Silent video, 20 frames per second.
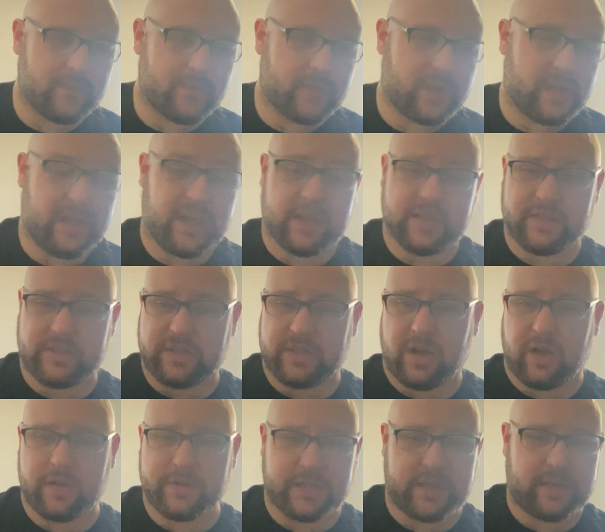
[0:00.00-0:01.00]
He
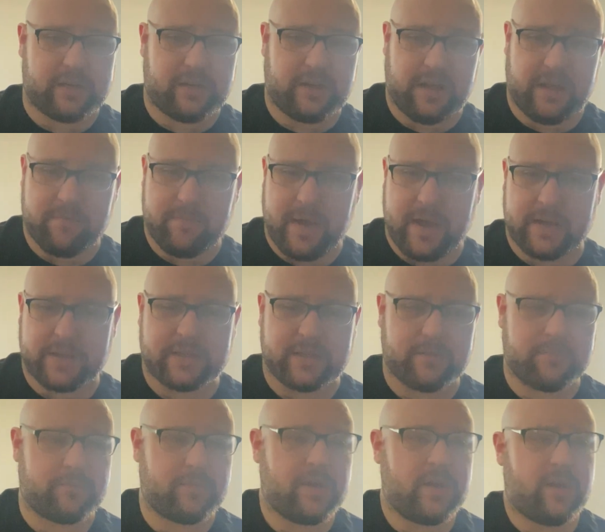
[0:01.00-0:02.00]
installs it. He makes
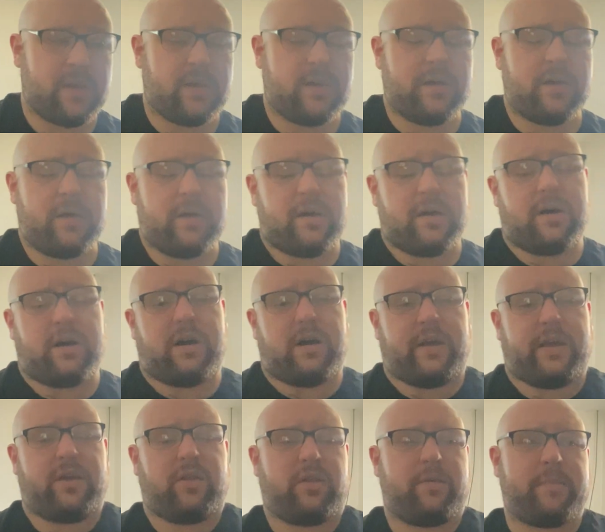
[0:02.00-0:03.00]
them.
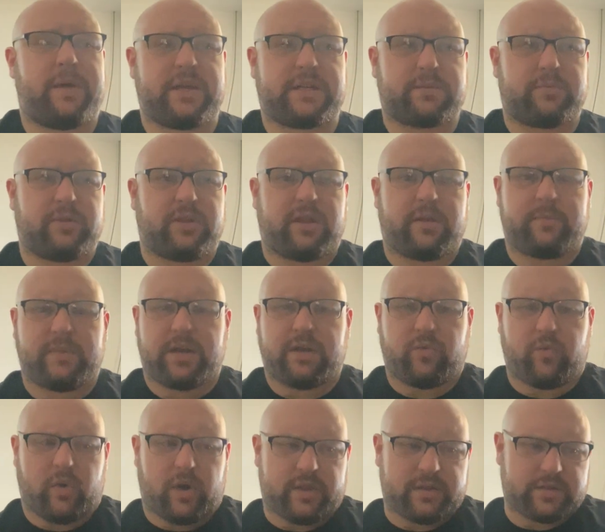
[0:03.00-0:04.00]
He only makes them in limited
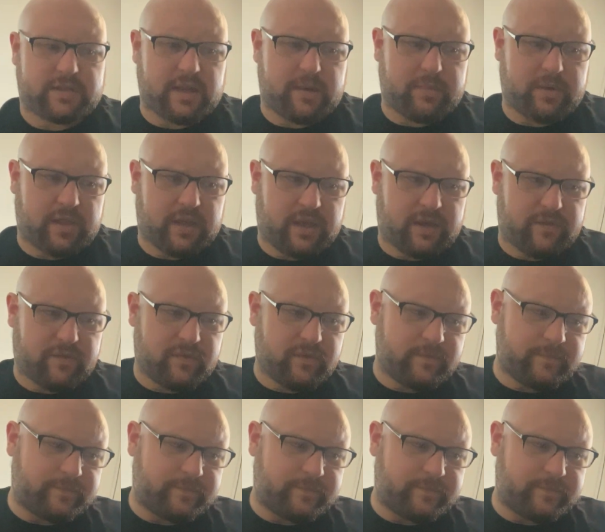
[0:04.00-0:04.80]
runs, I believe.